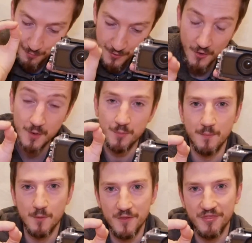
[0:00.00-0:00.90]
The only
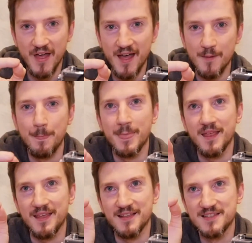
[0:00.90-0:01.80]
problem with that
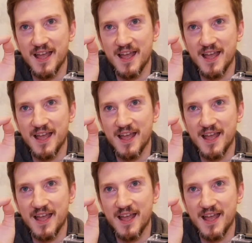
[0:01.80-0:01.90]
is